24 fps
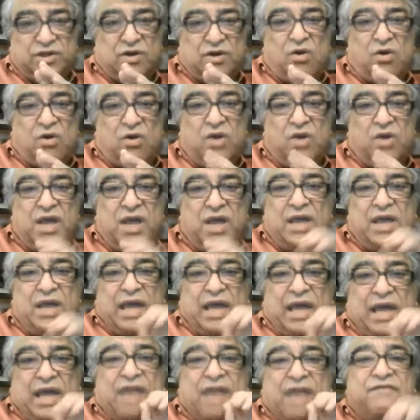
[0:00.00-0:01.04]
They're all
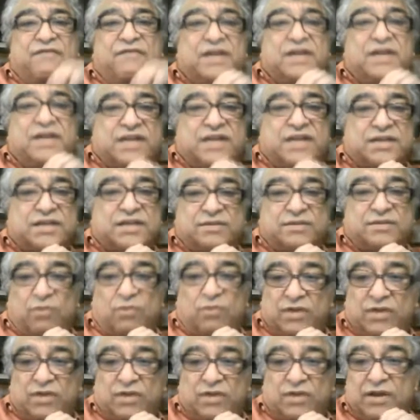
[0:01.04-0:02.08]
right.
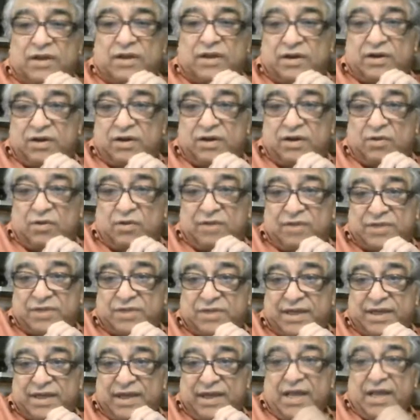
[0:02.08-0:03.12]
decimal. They're, they're, you know what I'm
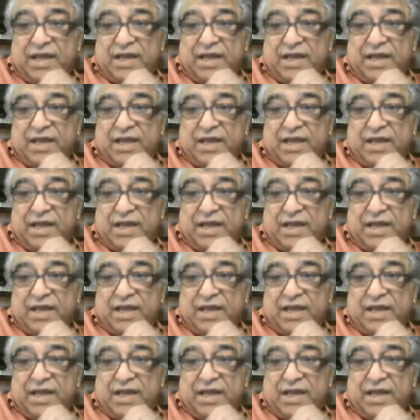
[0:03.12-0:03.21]
saying?